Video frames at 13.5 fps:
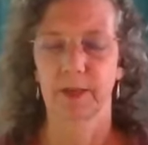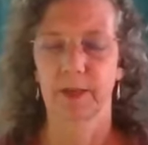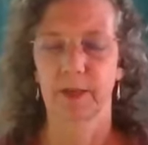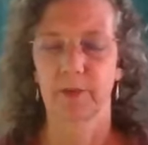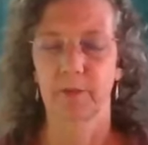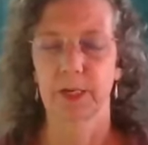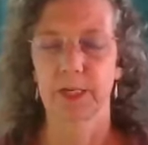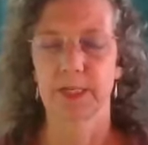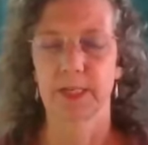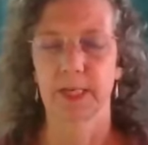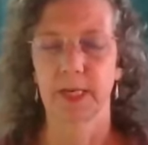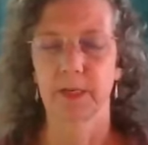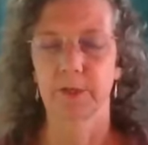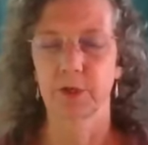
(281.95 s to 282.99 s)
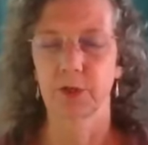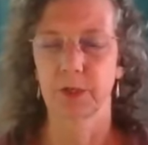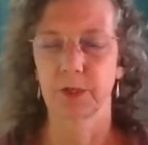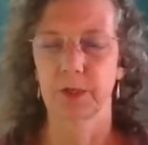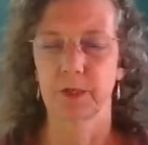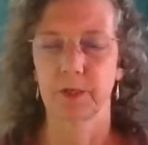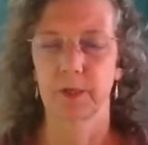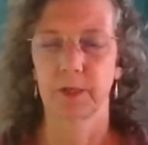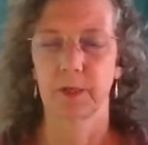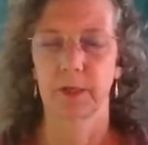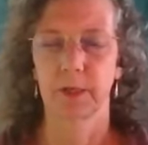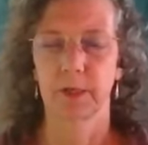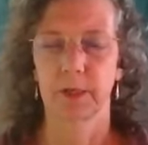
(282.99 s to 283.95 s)
an intention
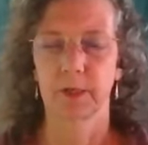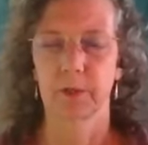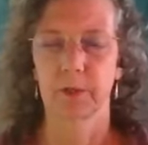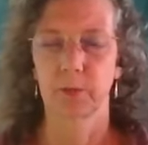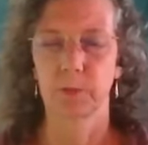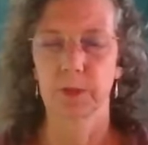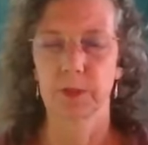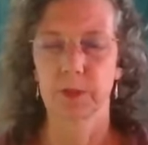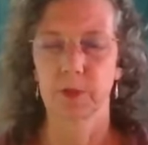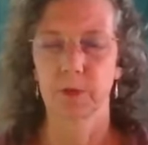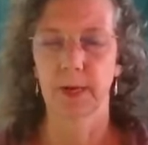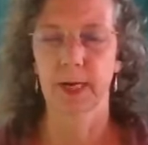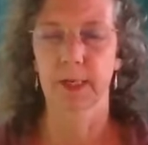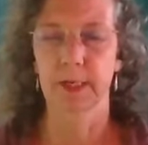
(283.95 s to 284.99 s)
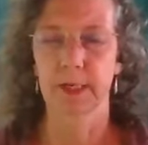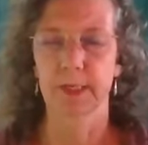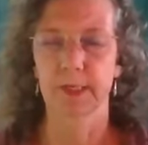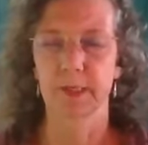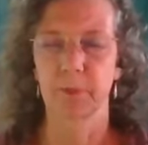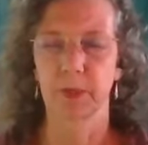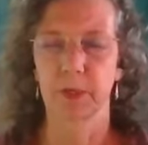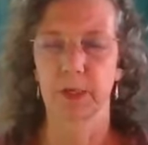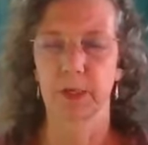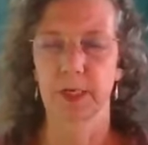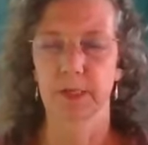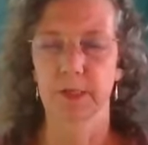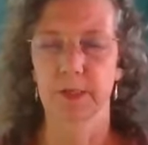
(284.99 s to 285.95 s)
to really directly
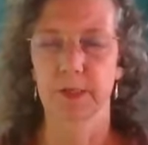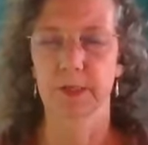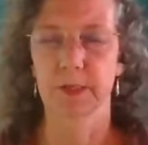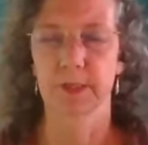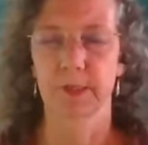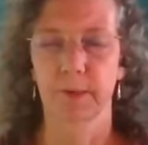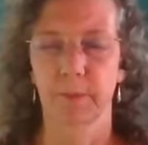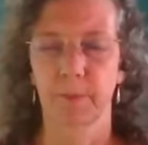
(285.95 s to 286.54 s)
experience